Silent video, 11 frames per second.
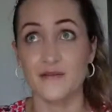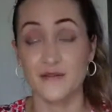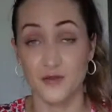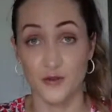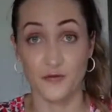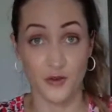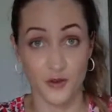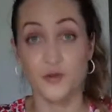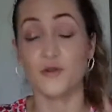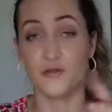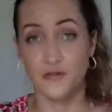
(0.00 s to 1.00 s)
for you
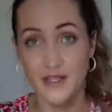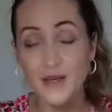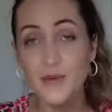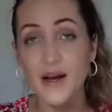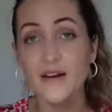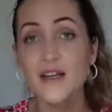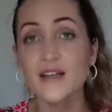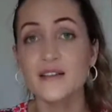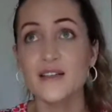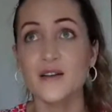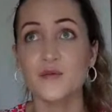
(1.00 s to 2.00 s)
to think about it
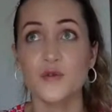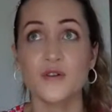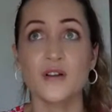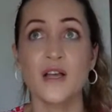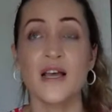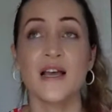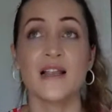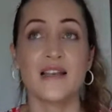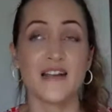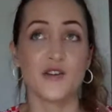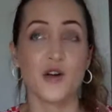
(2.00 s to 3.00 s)
that will
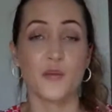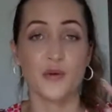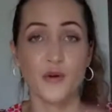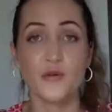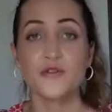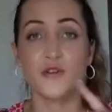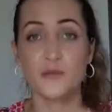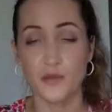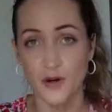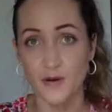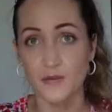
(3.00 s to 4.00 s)
let you approach the
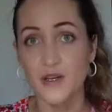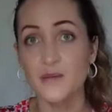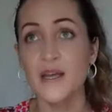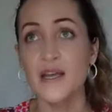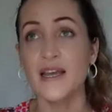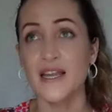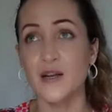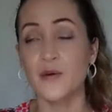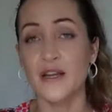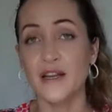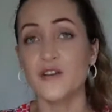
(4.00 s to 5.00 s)
problem in a
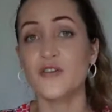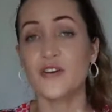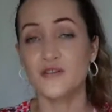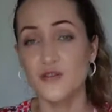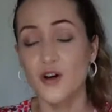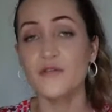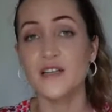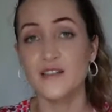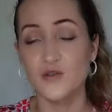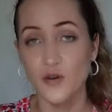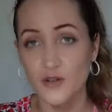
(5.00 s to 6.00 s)
way that you can solve it,
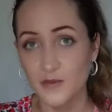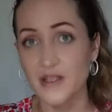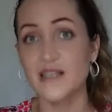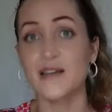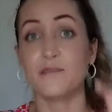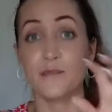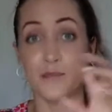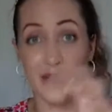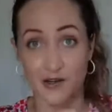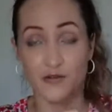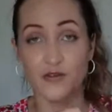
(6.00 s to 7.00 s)
that is ultimately
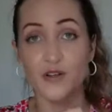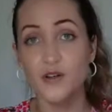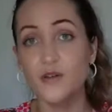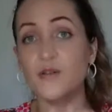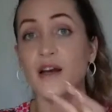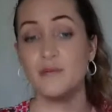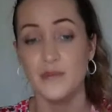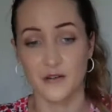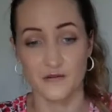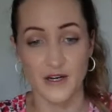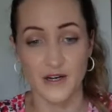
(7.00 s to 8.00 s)
better for you and
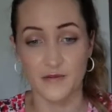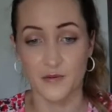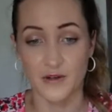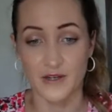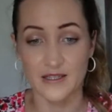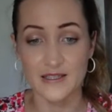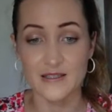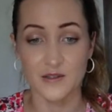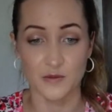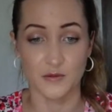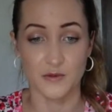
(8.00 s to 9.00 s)
better for everyone. And this
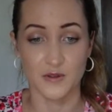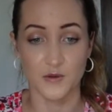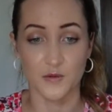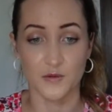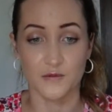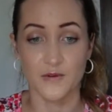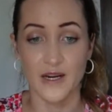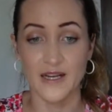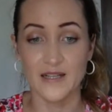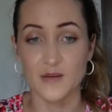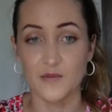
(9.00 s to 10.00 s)
is what we do,
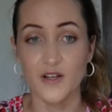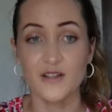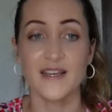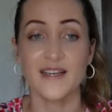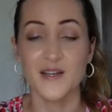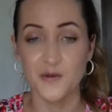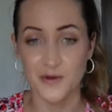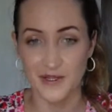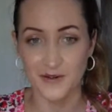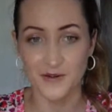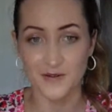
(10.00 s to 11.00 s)
right? So I'm not taking away
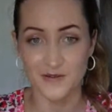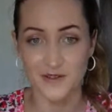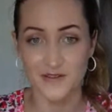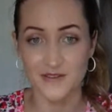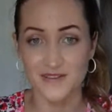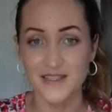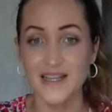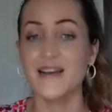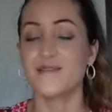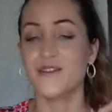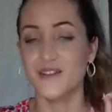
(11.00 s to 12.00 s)
your concerns,
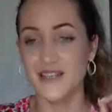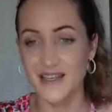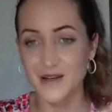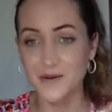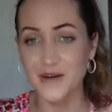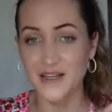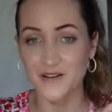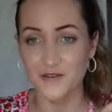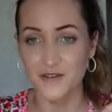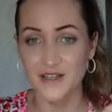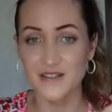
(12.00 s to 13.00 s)
not taking away your
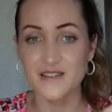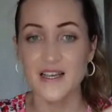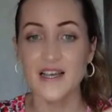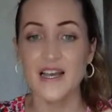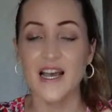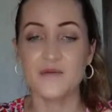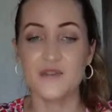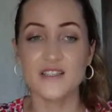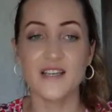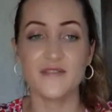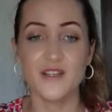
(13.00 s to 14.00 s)
fears. I'm
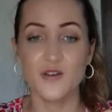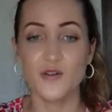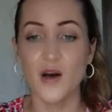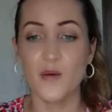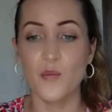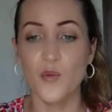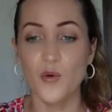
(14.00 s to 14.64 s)
just giving you a more